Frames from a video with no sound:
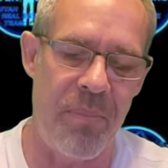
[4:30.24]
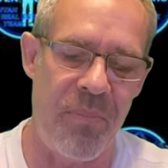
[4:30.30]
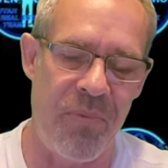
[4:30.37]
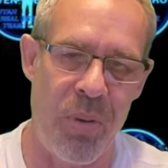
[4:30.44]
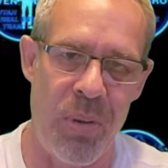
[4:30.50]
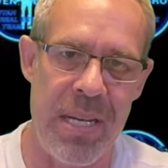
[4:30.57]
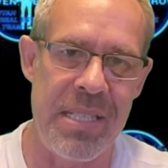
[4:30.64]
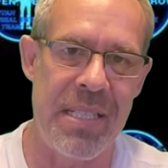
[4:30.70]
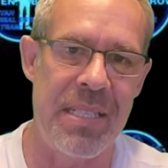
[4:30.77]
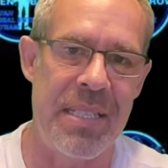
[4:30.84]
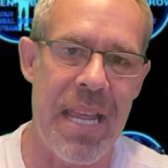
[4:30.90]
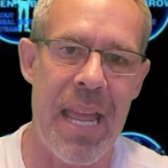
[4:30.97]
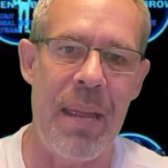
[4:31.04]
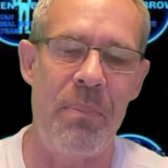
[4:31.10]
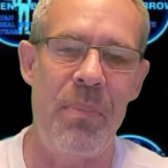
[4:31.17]
for reasons
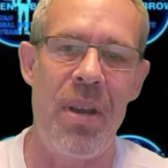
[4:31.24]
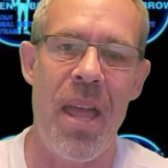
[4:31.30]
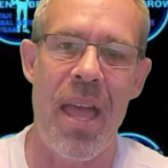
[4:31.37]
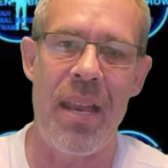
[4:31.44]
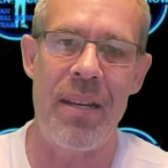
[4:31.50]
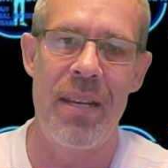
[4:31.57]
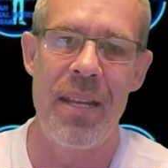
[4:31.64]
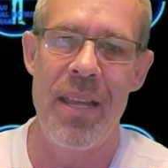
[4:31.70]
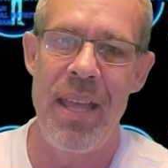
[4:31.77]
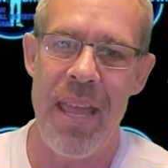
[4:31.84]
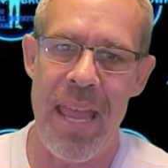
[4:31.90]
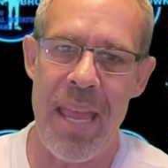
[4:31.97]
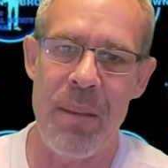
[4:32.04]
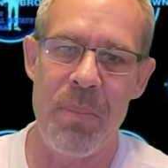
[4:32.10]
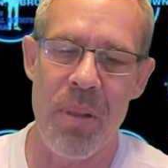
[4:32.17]
I'm not
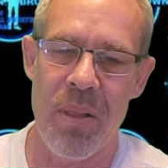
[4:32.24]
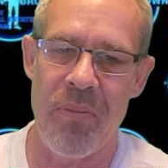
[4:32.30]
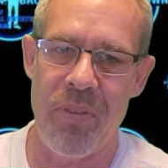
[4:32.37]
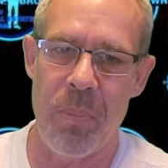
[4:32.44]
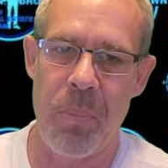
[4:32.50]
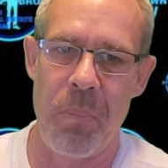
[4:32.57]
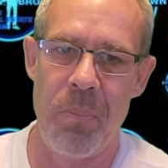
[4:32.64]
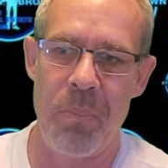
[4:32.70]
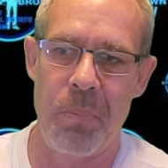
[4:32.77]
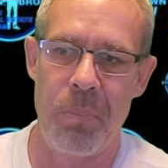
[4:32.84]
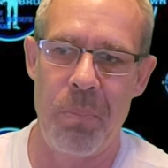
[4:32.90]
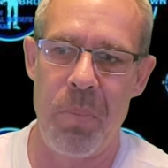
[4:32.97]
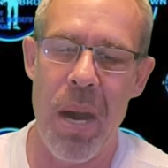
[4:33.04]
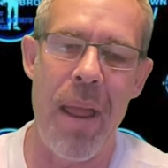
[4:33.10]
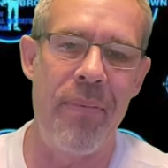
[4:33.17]
able, for
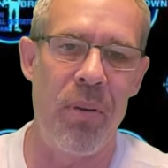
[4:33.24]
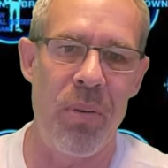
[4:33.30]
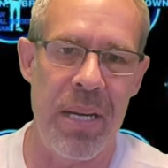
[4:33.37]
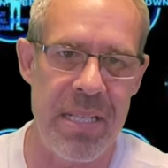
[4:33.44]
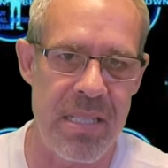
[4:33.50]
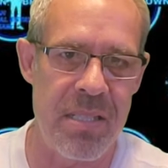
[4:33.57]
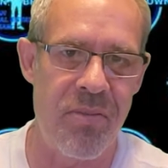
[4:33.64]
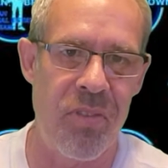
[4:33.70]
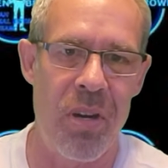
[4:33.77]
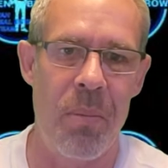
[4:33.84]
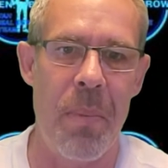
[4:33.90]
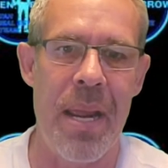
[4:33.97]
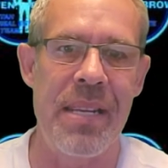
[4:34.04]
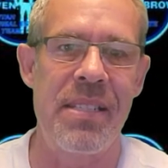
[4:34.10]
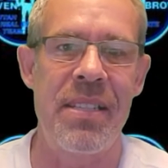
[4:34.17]
private reasons for
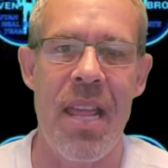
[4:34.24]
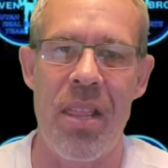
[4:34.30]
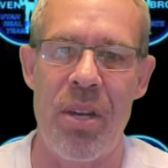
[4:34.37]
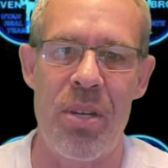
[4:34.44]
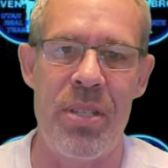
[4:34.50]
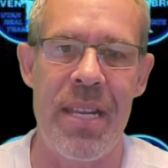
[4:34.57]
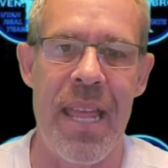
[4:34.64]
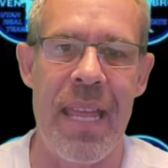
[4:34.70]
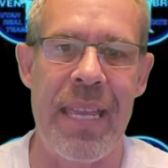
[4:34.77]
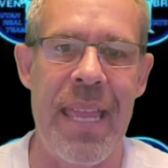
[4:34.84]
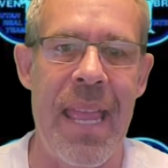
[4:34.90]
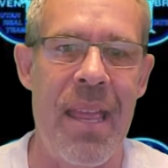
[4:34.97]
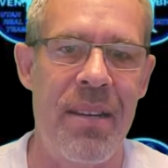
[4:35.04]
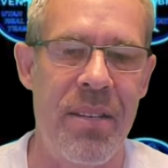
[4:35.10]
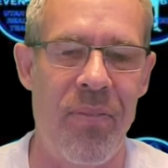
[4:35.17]
my sellers, I
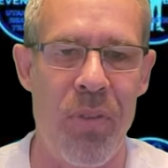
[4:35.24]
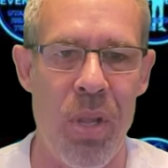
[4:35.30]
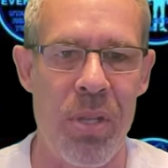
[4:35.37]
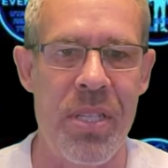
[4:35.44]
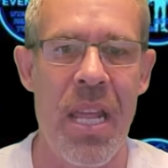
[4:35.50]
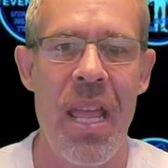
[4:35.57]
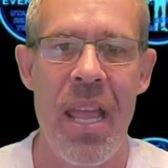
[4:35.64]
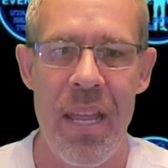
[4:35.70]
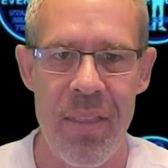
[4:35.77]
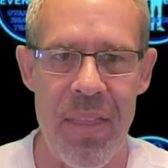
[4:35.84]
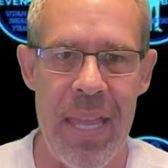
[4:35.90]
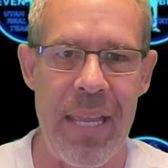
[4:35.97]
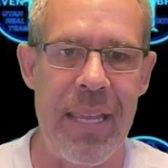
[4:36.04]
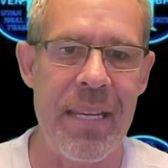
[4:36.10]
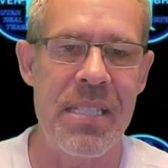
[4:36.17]
can't divulge.
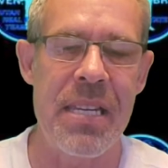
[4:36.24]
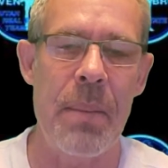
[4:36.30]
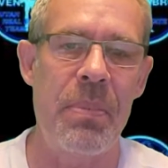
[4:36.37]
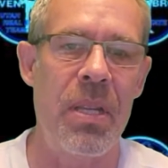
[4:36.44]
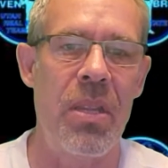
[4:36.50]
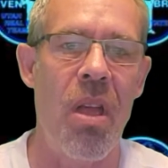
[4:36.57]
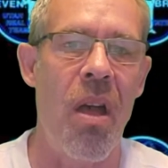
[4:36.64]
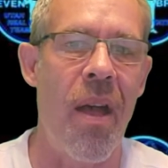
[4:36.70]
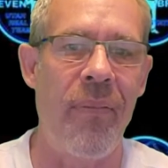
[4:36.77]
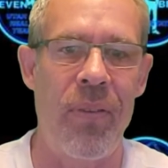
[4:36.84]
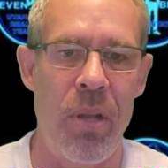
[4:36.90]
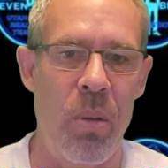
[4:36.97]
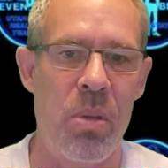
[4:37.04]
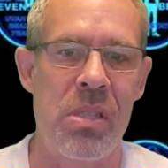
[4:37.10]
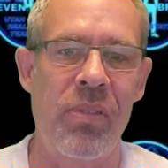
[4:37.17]
They accepted the offer
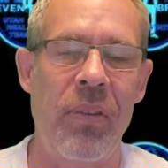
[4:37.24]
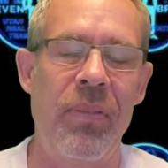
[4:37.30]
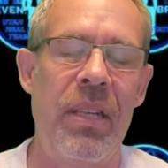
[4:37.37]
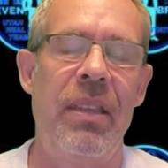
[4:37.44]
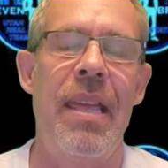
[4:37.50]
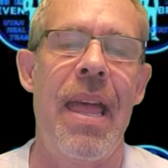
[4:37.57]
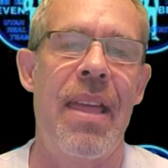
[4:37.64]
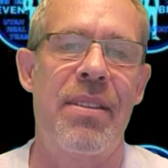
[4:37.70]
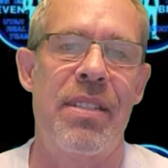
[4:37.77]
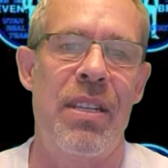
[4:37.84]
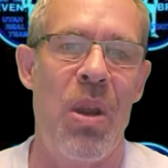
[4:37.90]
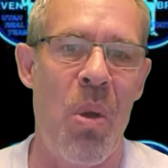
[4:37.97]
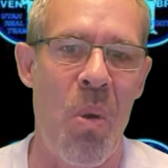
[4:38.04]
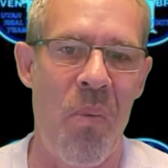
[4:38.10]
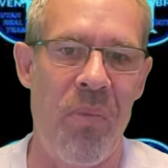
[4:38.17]
that was 50,000
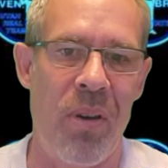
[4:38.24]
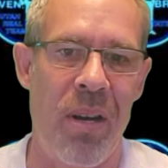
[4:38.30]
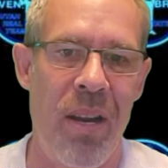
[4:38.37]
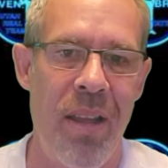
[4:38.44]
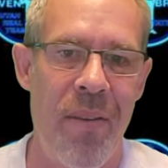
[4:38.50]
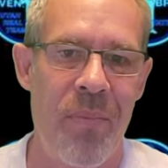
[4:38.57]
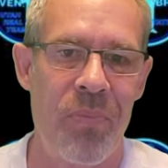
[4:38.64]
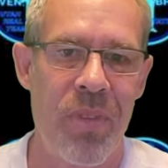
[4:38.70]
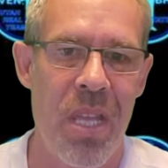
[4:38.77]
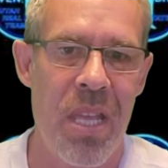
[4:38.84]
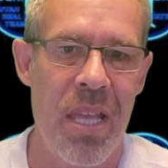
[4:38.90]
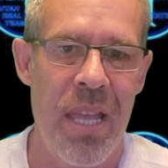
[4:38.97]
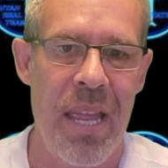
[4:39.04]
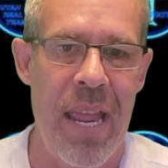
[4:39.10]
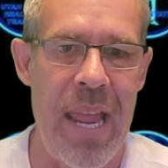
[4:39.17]
over,
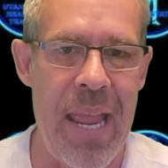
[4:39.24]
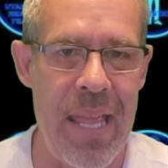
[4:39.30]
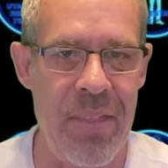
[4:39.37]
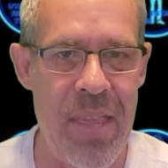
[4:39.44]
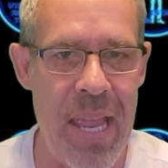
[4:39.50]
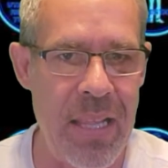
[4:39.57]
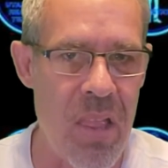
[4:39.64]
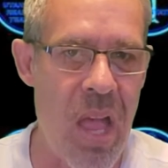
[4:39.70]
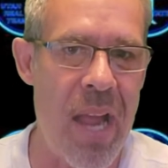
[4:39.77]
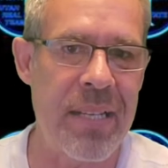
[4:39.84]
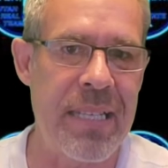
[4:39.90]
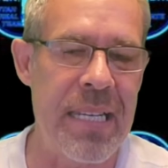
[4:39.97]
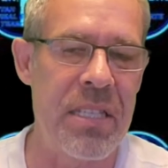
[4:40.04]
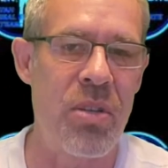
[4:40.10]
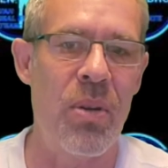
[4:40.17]
and they
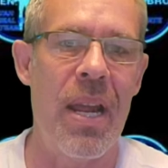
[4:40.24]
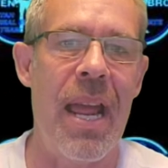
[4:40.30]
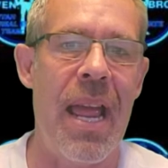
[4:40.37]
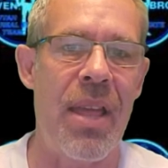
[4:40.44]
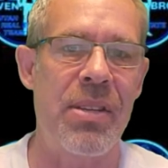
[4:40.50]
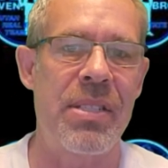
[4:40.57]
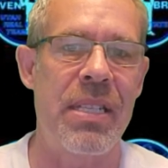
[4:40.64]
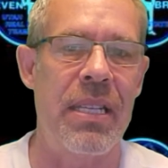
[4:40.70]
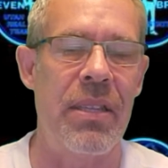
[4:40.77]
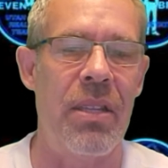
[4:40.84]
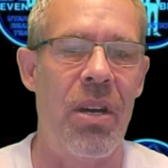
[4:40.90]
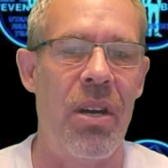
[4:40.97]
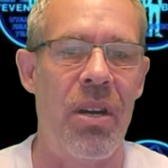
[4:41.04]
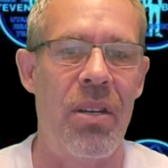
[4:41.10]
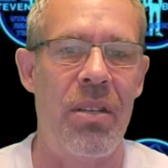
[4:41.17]
locked into a house in
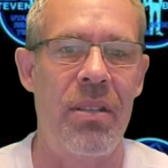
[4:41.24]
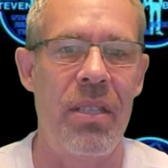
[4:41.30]
their,